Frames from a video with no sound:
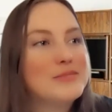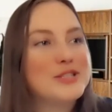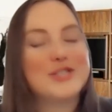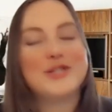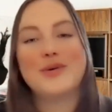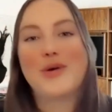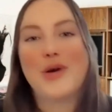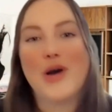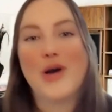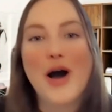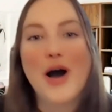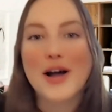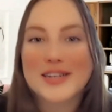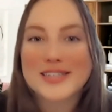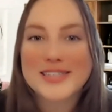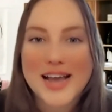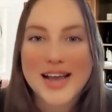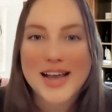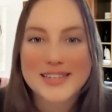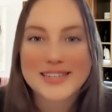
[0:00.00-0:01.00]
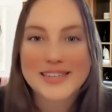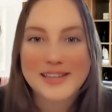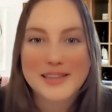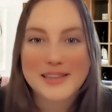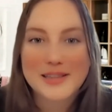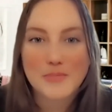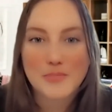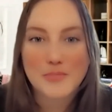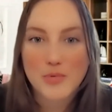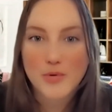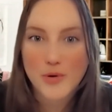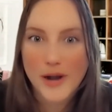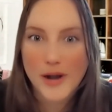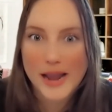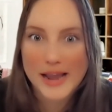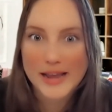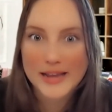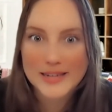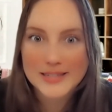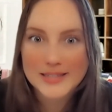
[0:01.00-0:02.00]
to contacting the
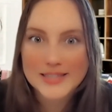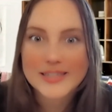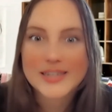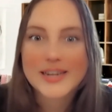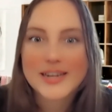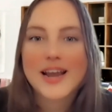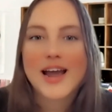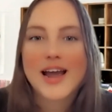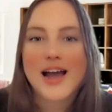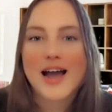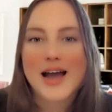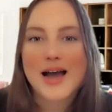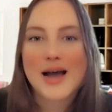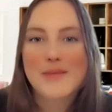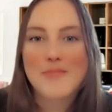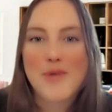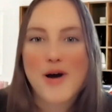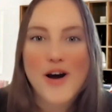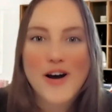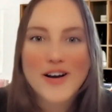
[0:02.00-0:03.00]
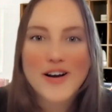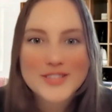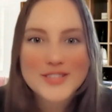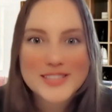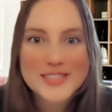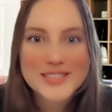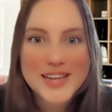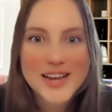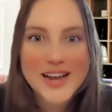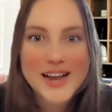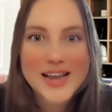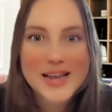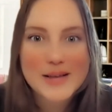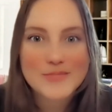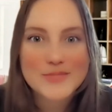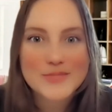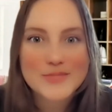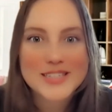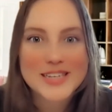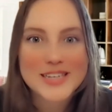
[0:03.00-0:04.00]
brand,
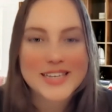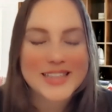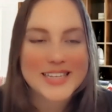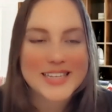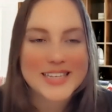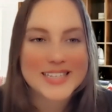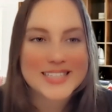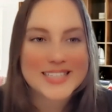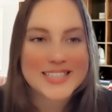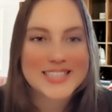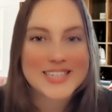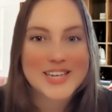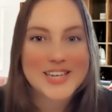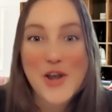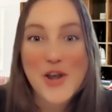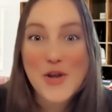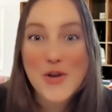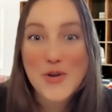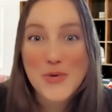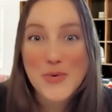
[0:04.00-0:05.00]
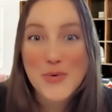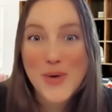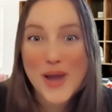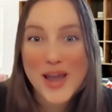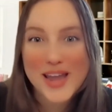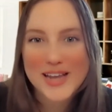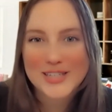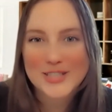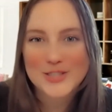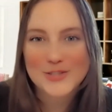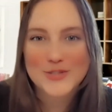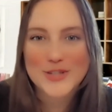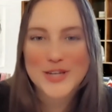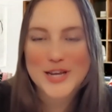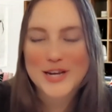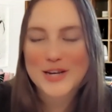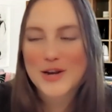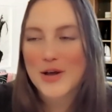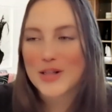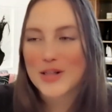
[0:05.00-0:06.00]
oftentimes in this new age of
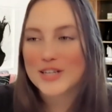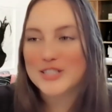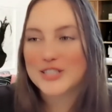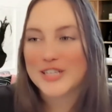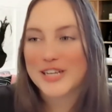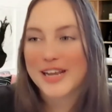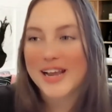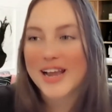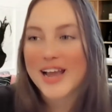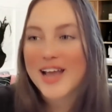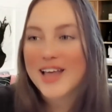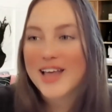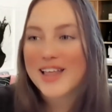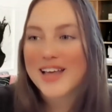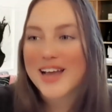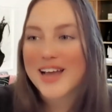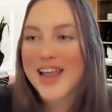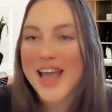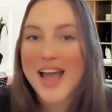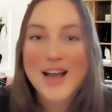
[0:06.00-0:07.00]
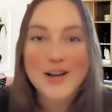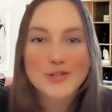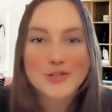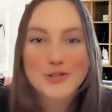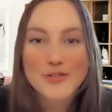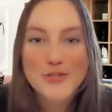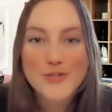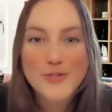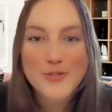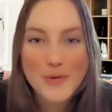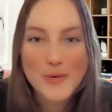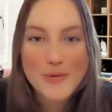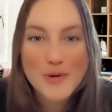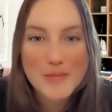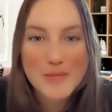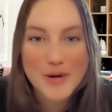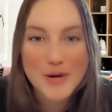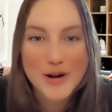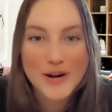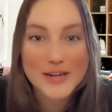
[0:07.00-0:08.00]
technology, an actual phone
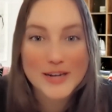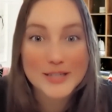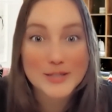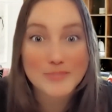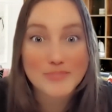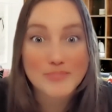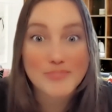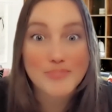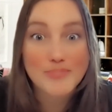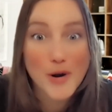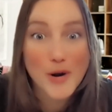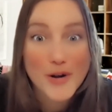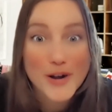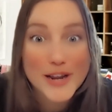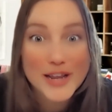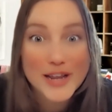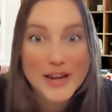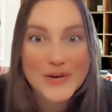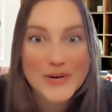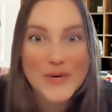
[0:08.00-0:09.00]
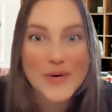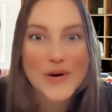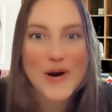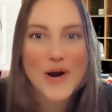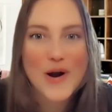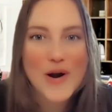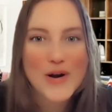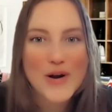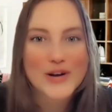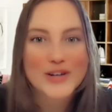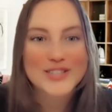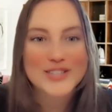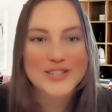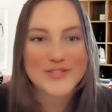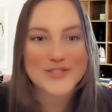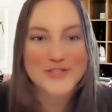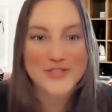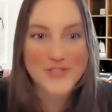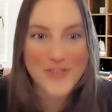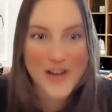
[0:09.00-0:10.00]
number is buried or hard to
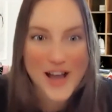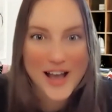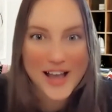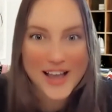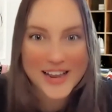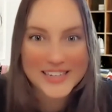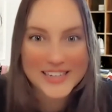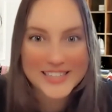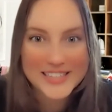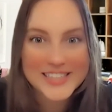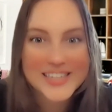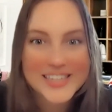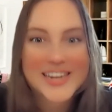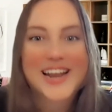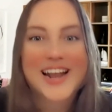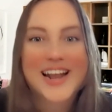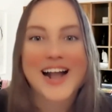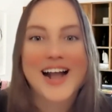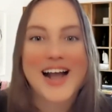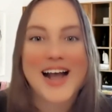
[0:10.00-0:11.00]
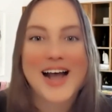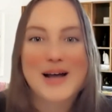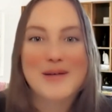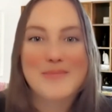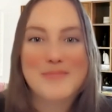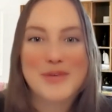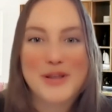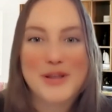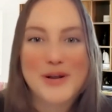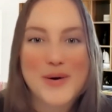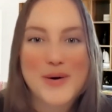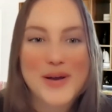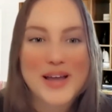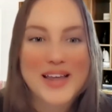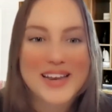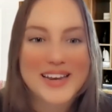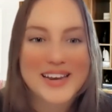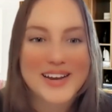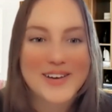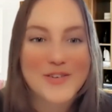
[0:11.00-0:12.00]
find.
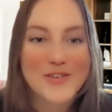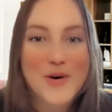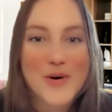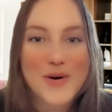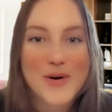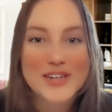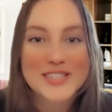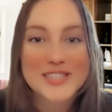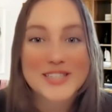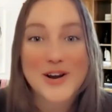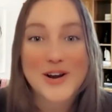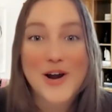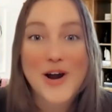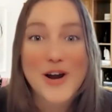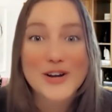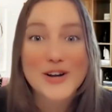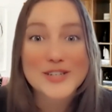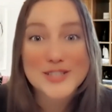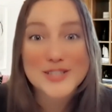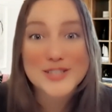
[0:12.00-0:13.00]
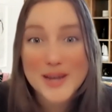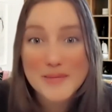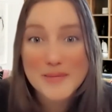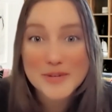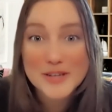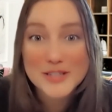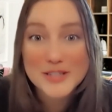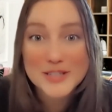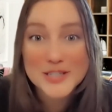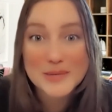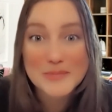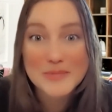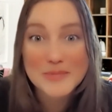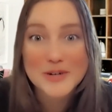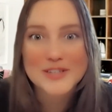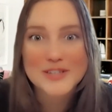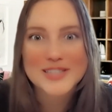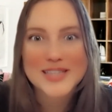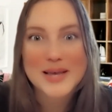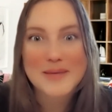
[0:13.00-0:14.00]
And of course, there are some
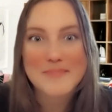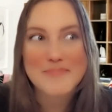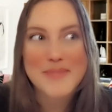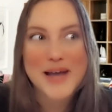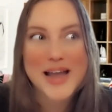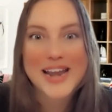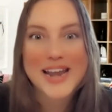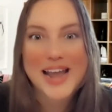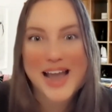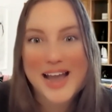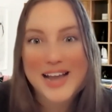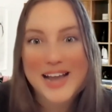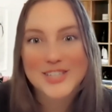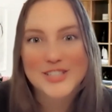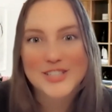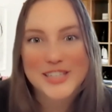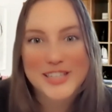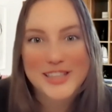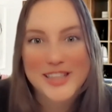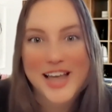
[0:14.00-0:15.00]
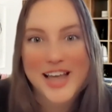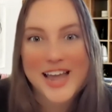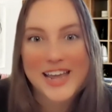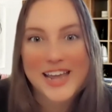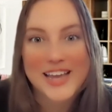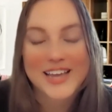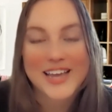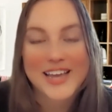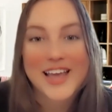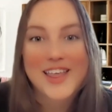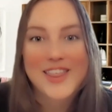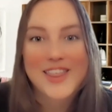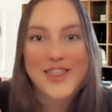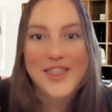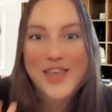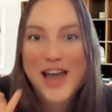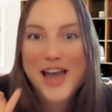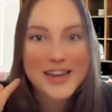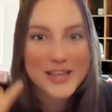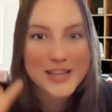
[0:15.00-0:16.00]
consumers that might actually like
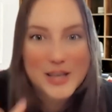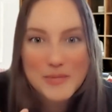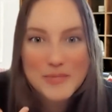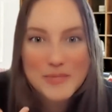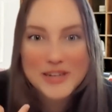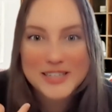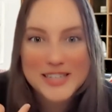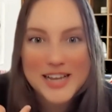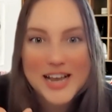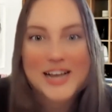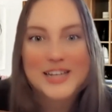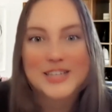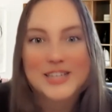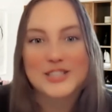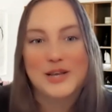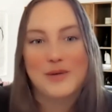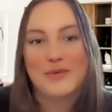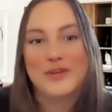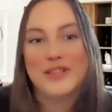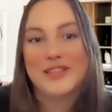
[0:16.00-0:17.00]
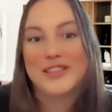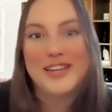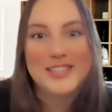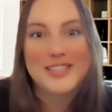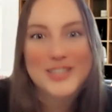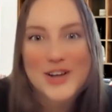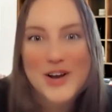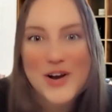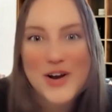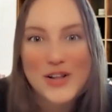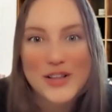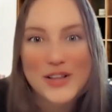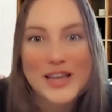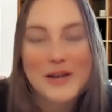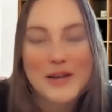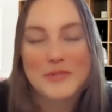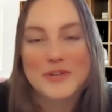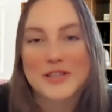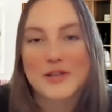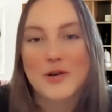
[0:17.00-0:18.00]
that human touch, that would like to call
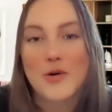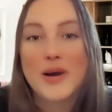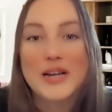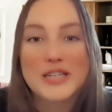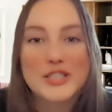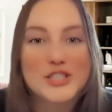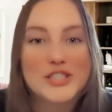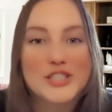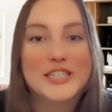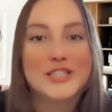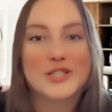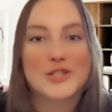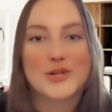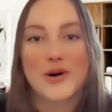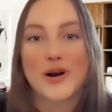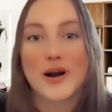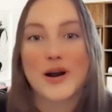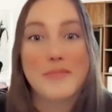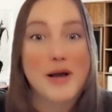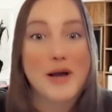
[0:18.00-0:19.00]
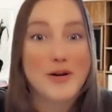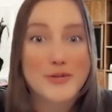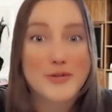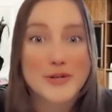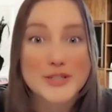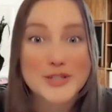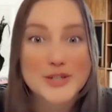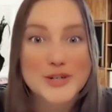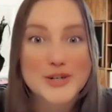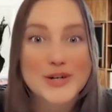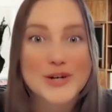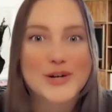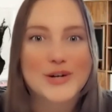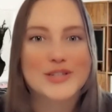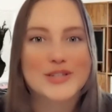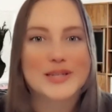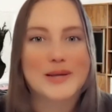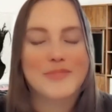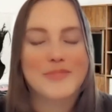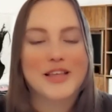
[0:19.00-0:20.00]
in with questions or about a return or
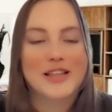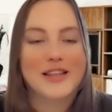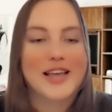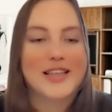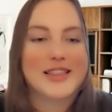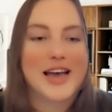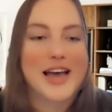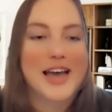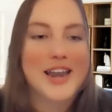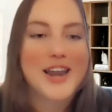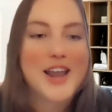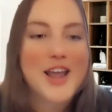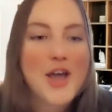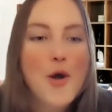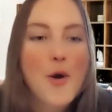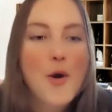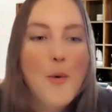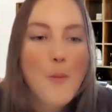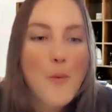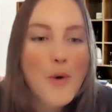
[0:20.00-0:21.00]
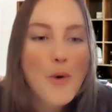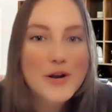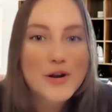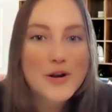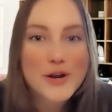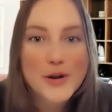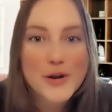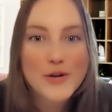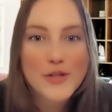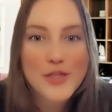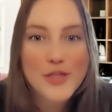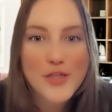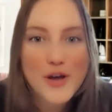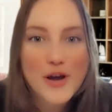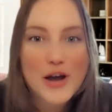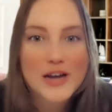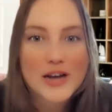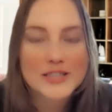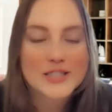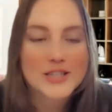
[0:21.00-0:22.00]
something like that. What are your
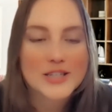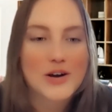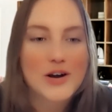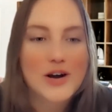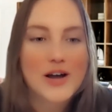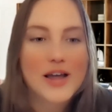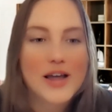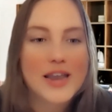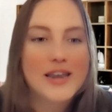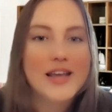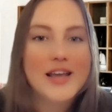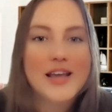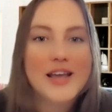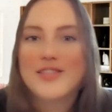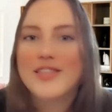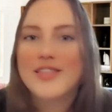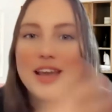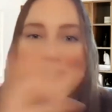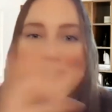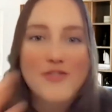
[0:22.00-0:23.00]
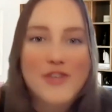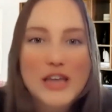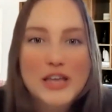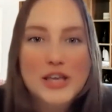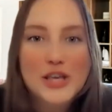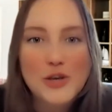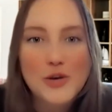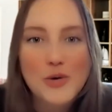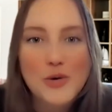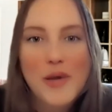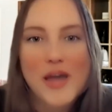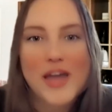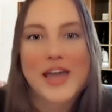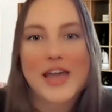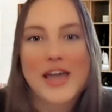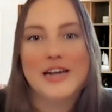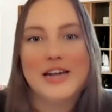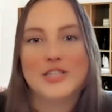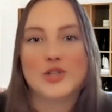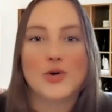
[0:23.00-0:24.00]
thoughts on the FAQ
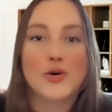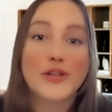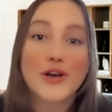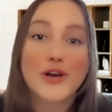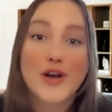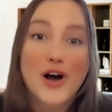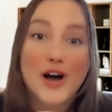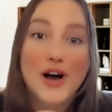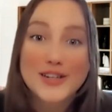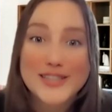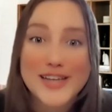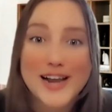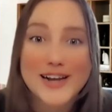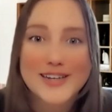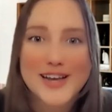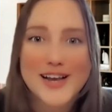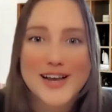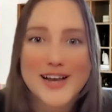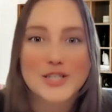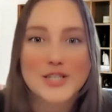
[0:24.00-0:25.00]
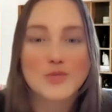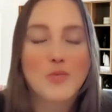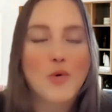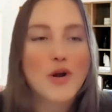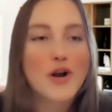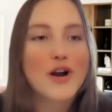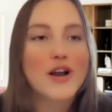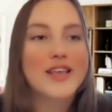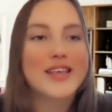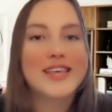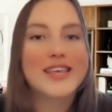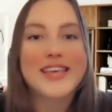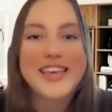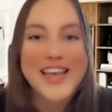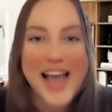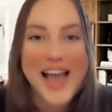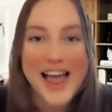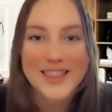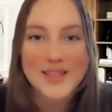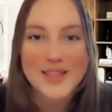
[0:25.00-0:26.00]
page or the contact us? What are
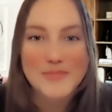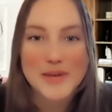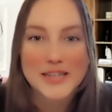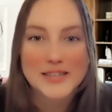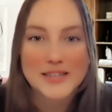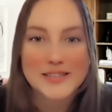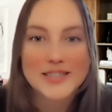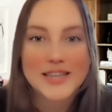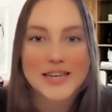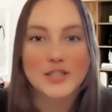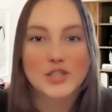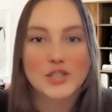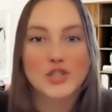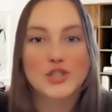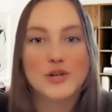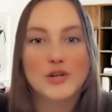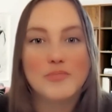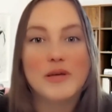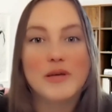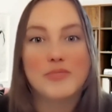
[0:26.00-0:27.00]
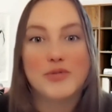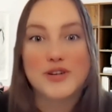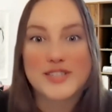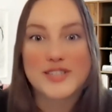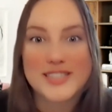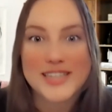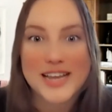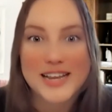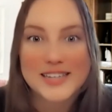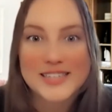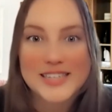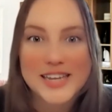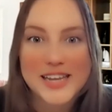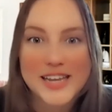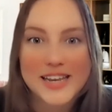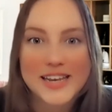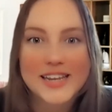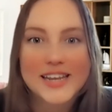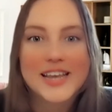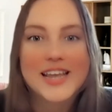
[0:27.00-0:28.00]
key elements that should be
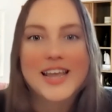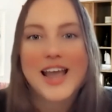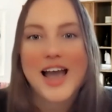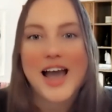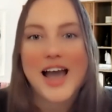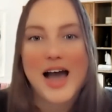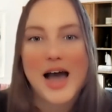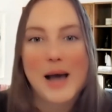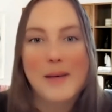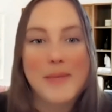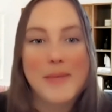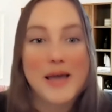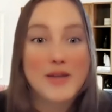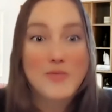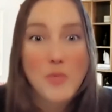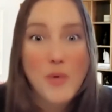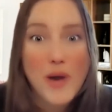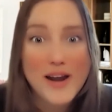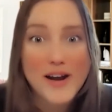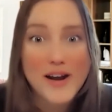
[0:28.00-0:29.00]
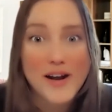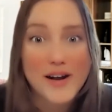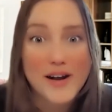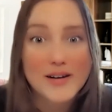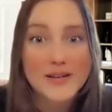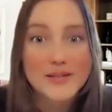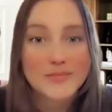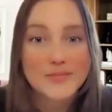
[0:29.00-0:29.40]
presented, and where?